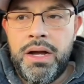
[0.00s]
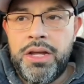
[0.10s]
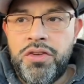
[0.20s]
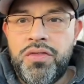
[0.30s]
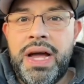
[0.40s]

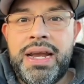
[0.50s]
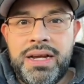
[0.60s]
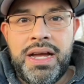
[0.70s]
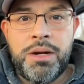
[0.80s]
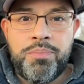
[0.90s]
you've got to
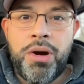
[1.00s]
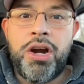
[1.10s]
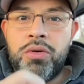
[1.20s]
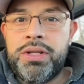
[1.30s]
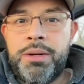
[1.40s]
kind of
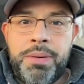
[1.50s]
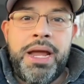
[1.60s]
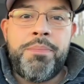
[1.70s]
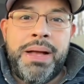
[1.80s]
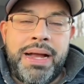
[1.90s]
borrow and then pay
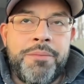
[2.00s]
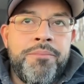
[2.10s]
it back.